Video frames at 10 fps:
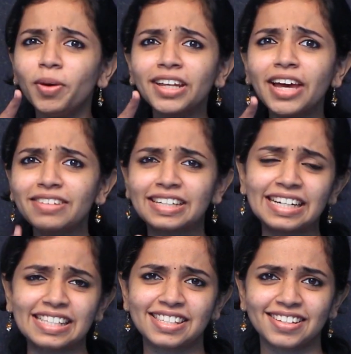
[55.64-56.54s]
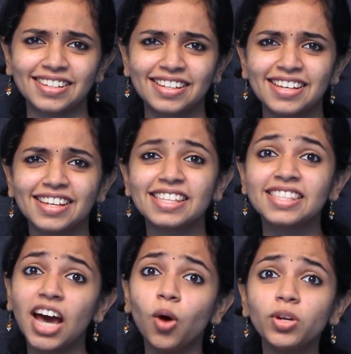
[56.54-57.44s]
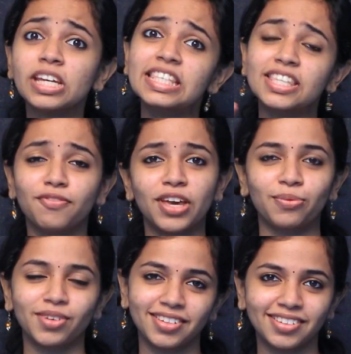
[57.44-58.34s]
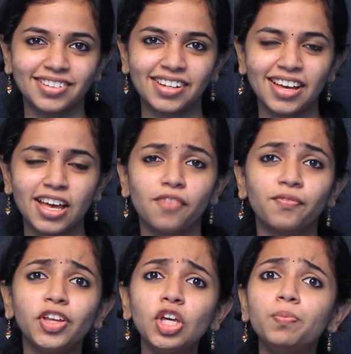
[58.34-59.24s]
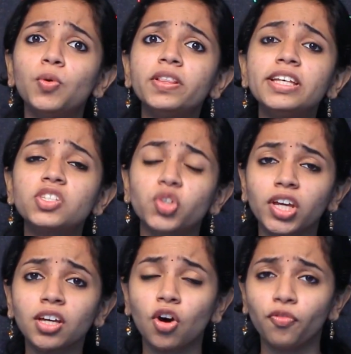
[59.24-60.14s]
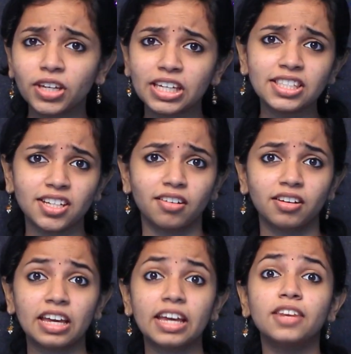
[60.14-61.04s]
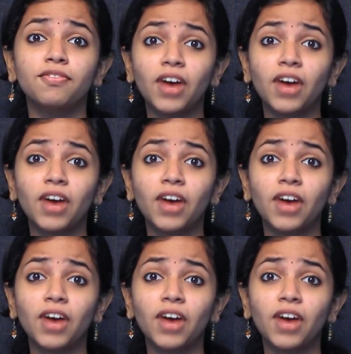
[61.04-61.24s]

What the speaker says: might have guessed. Sound is a wave. When you pull the string of a guitar, it